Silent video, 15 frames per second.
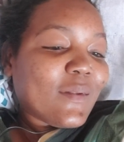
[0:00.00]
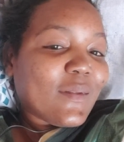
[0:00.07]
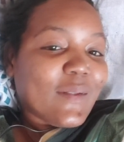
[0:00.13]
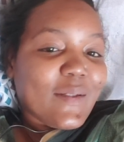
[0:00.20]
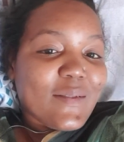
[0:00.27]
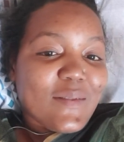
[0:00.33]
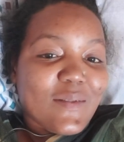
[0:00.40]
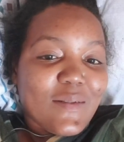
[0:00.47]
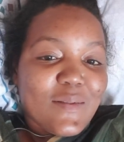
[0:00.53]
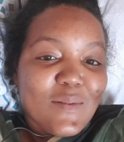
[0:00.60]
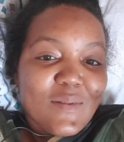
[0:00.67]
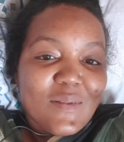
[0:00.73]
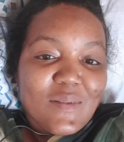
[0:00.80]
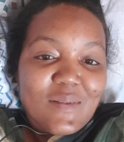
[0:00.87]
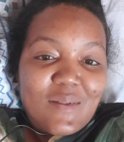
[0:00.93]
let's
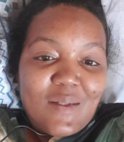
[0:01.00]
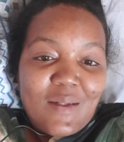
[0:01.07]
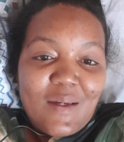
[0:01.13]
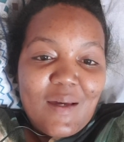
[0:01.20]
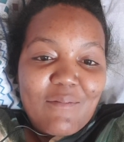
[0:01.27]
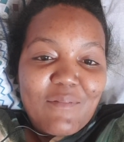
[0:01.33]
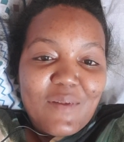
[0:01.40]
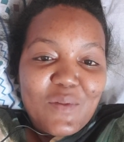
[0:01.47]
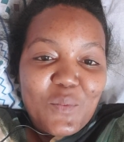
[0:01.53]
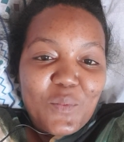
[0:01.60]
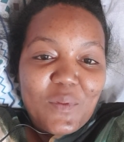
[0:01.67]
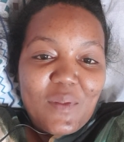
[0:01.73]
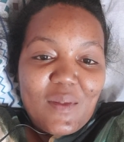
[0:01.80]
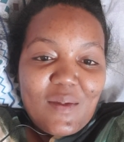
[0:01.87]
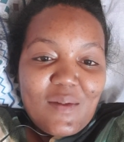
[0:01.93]
just have that
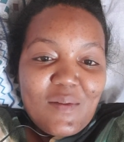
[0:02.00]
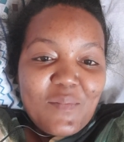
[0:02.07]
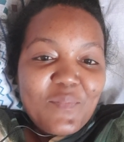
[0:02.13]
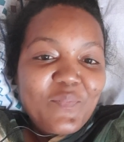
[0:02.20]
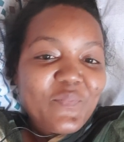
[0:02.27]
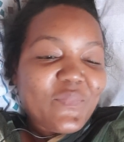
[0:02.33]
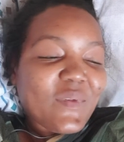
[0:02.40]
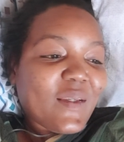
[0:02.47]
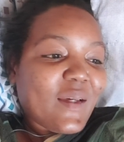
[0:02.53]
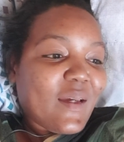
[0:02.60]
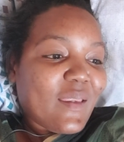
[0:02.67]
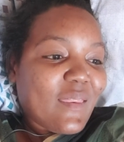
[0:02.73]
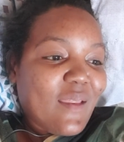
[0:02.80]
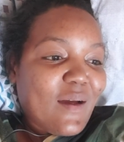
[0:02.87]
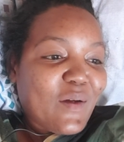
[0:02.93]
out there. I
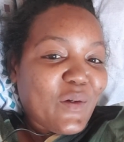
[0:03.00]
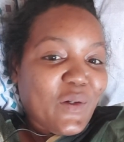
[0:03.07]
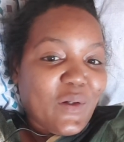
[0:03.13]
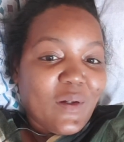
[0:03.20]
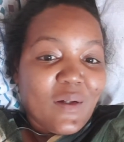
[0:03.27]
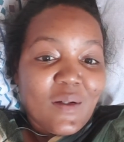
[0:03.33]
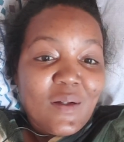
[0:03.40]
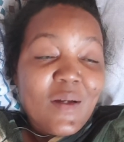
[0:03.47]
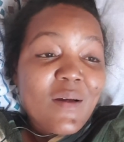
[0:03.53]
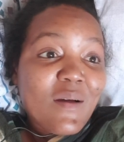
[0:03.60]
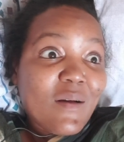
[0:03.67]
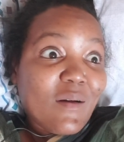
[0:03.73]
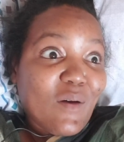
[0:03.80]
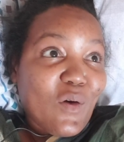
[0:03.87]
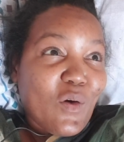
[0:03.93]
thank
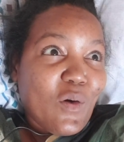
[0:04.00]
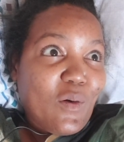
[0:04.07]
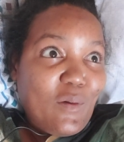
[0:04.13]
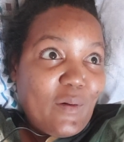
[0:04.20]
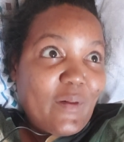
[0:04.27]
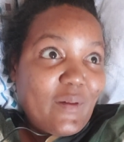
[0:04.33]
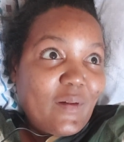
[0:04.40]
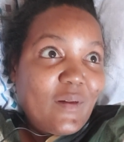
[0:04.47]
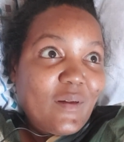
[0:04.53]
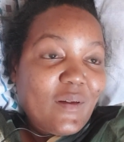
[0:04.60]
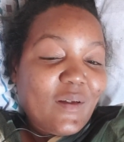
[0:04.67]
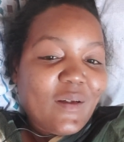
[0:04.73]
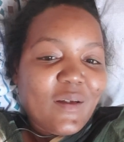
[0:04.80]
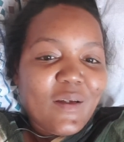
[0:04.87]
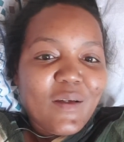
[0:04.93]
God
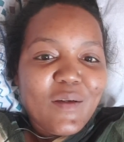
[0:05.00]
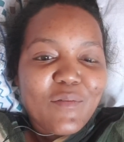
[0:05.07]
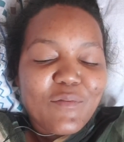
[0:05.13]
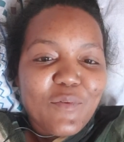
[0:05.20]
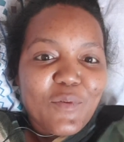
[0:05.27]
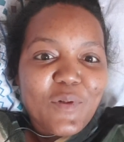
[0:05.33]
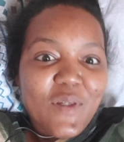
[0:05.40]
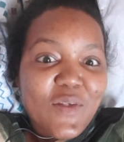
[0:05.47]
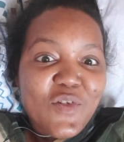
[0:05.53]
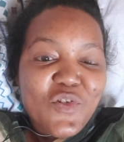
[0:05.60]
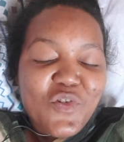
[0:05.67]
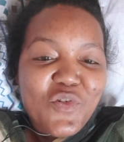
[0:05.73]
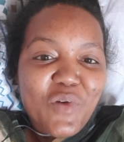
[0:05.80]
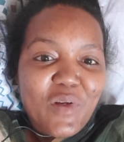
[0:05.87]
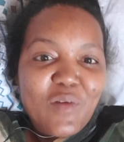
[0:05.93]
for His
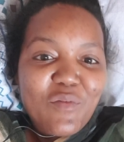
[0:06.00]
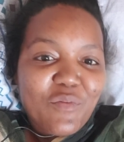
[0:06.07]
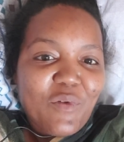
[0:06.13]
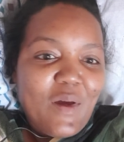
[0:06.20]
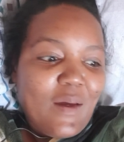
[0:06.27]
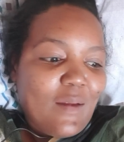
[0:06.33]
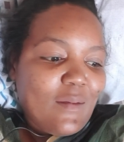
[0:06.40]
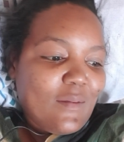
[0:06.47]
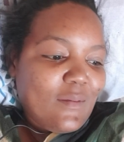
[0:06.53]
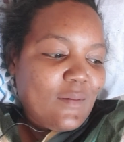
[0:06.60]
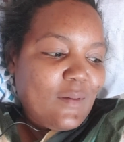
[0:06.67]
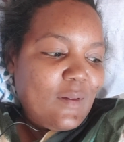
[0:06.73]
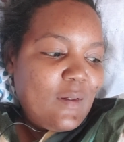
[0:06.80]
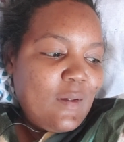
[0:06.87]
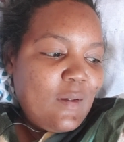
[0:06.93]
strength and
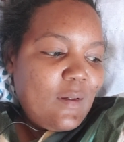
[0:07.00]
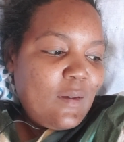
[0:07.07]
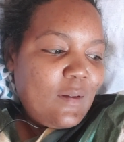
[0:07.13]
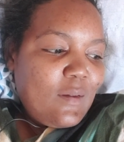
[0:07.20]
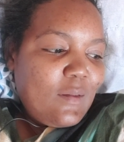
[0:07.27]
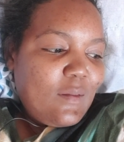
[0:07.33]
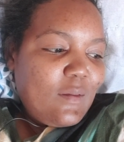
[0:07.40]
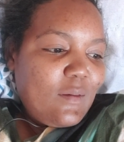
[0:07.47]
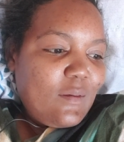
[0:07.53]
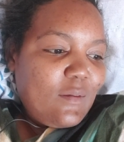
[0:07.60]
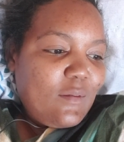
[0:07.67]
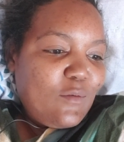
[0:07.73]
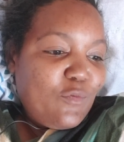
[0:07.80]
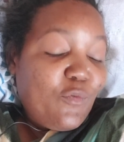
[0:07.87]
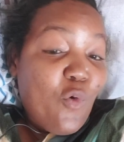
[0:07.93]
the
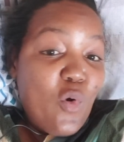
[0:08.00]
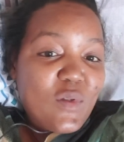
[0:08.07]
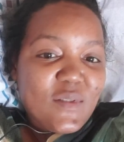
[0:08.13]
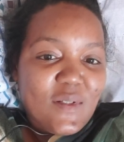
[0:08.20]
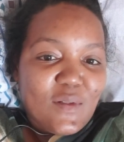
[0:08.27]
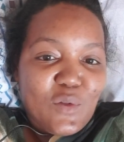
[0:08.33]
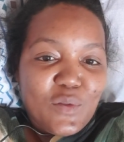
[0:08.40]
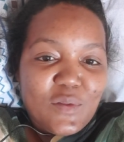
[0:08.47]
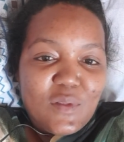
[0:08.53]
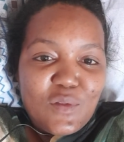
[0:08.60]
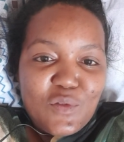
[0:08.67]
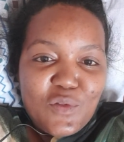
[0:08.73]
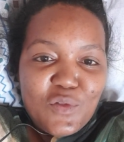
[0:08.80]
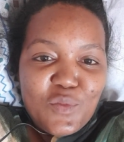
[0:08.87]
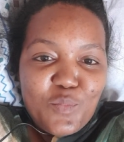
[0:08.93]
force that
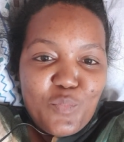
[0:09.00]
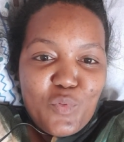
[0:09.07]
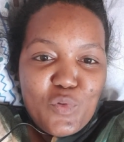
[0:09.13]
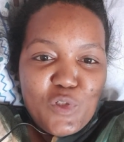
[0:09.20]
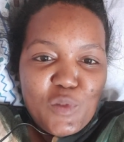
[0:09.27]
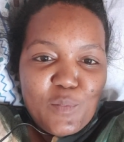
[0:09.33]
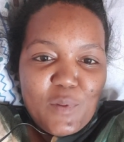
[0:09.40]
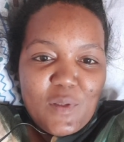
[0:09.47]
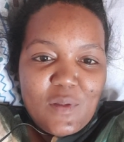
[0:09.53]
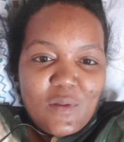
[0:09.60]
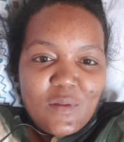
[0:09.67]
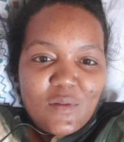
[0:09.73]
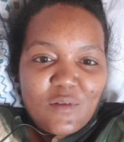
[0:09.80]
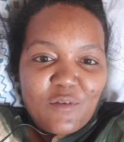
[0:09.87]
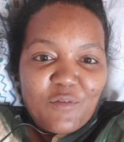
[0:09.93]
continues to push me
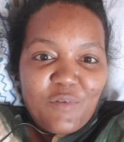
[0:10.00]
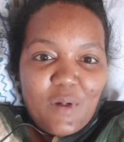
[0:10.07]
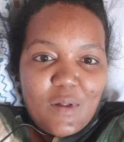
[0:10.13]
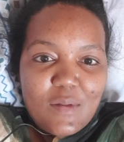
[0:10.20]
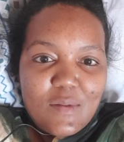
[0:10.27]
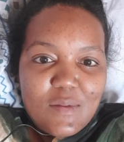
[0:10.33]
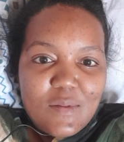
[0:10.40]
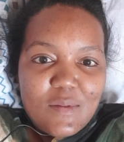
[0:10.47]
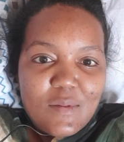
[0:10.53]
to fight.